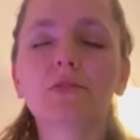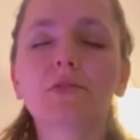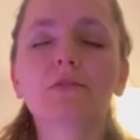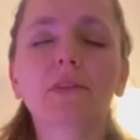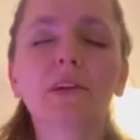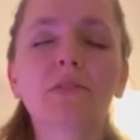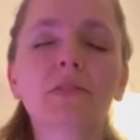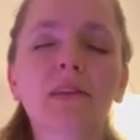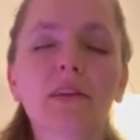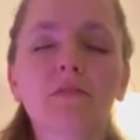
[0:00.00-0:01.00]
turn around
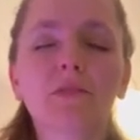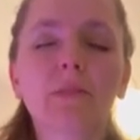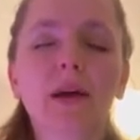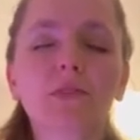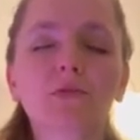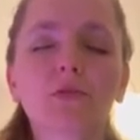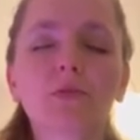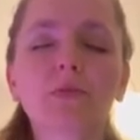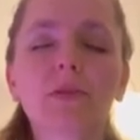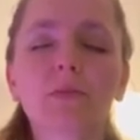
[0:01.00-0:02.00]
and have the back solar
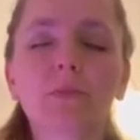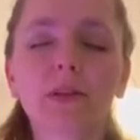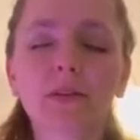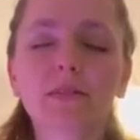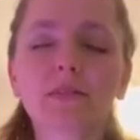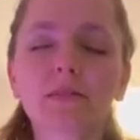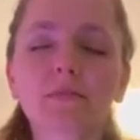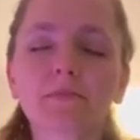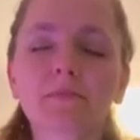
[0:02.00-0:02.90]
plexus